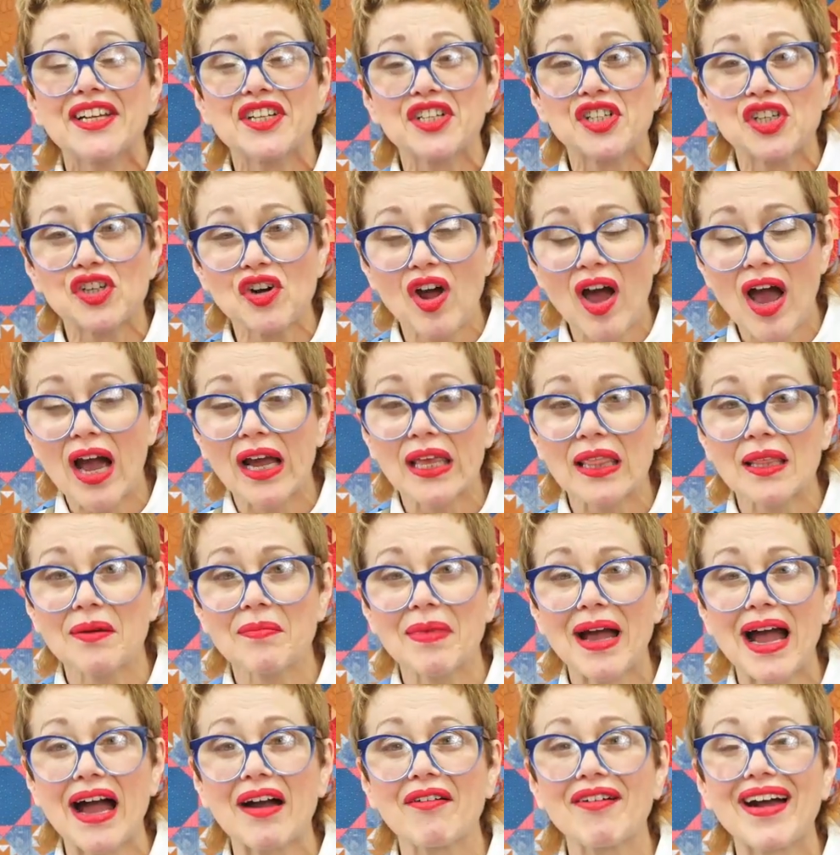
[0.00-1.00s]
Try
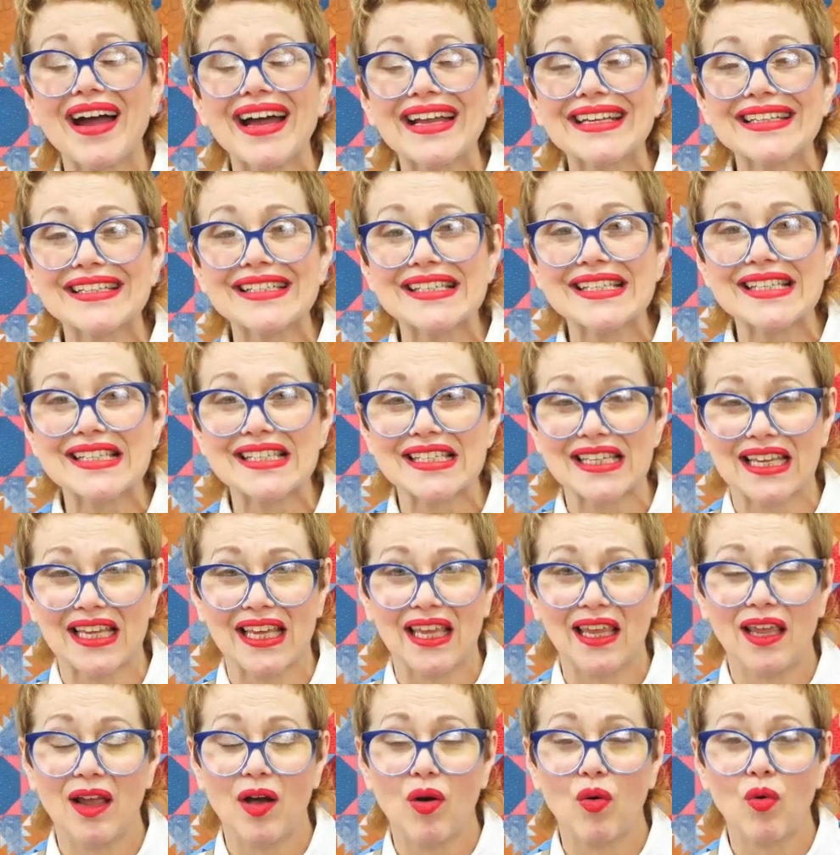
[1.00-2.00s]
them out and
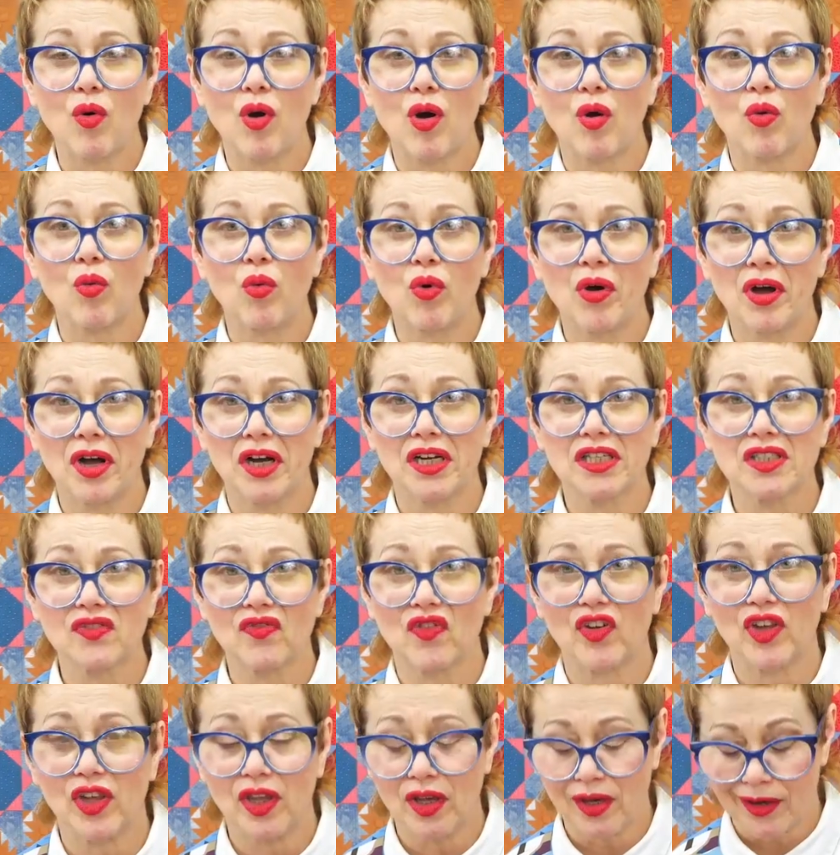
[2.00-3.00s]
see what works
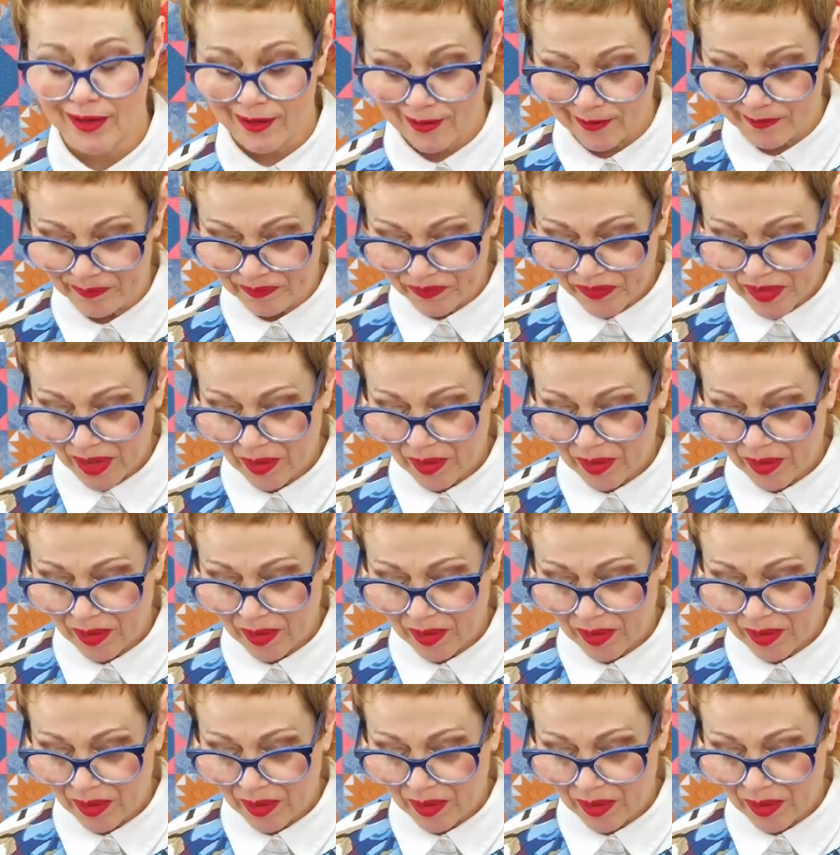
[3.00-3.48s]
for you.